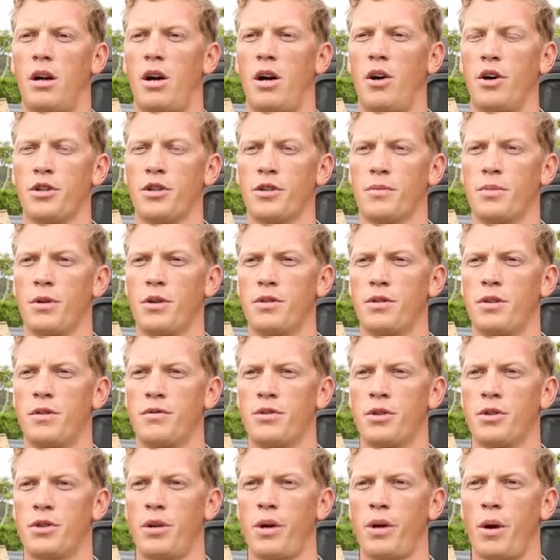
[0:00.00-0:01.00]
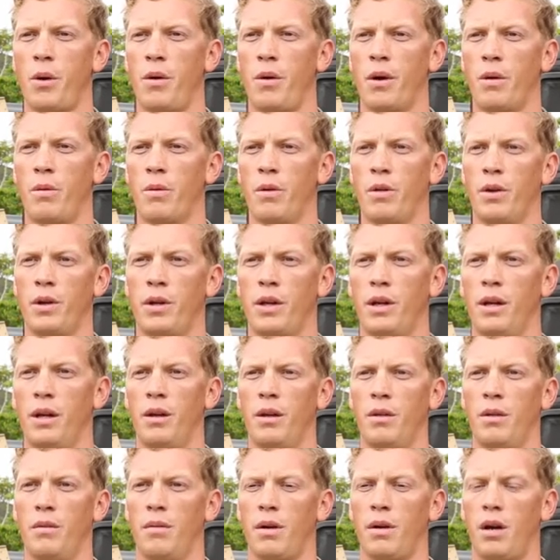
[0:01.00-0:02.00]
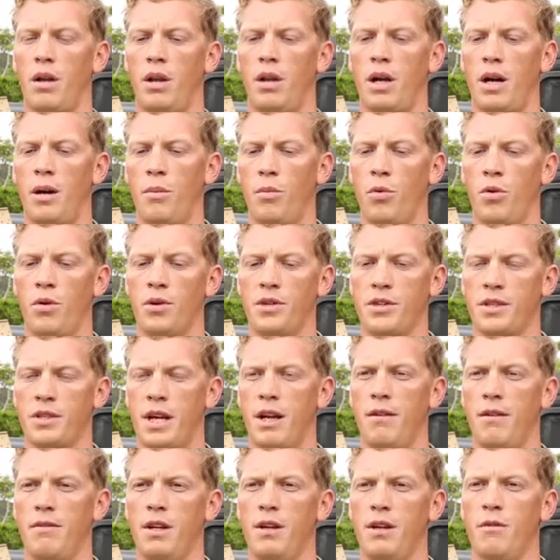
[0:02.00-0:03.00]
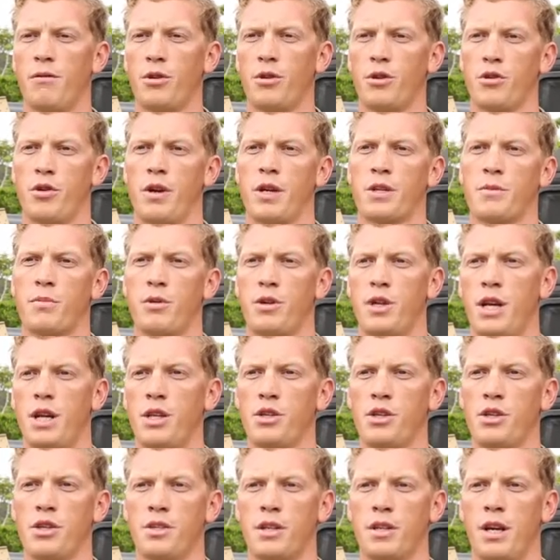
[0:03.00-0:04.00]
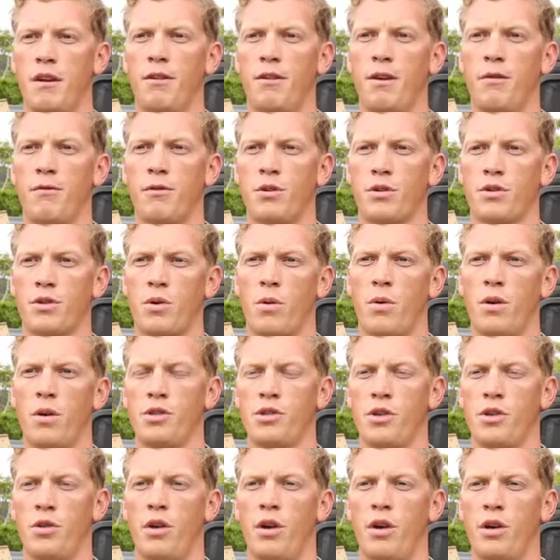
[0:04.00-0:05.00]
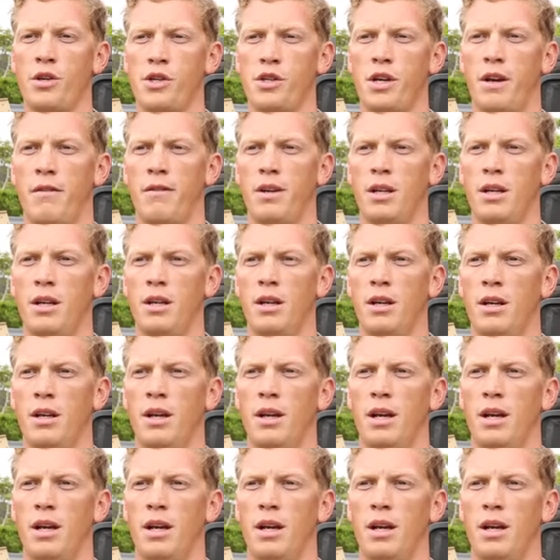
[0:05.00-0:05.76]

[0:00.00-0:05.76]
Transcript: our explosives are going, we're looking at a lot more safety for transportation, safety for storage and longevity,